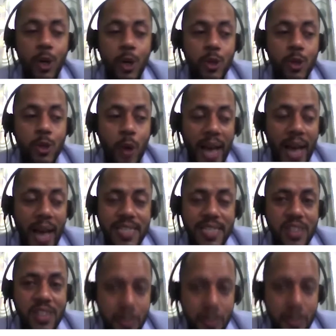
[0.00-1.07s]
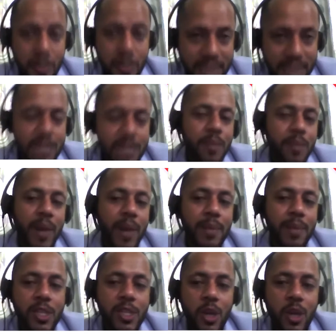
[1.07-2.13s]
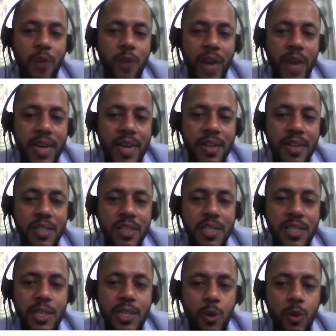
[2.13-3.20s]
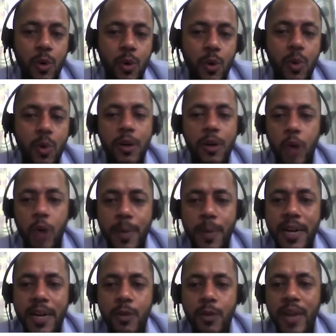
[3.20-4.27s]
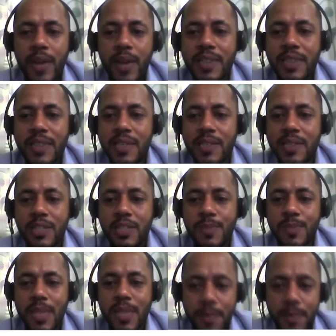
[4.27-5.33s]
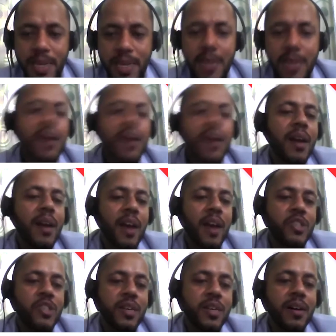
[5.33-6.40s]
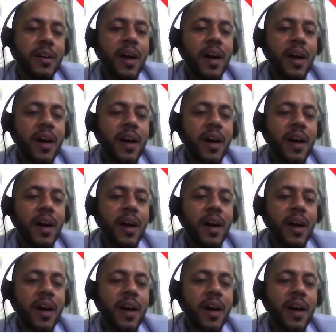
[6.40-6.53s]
So, as a surprise, Prime Minister of Canada Justin Trudeau dropped into that citizenship ceremony last year,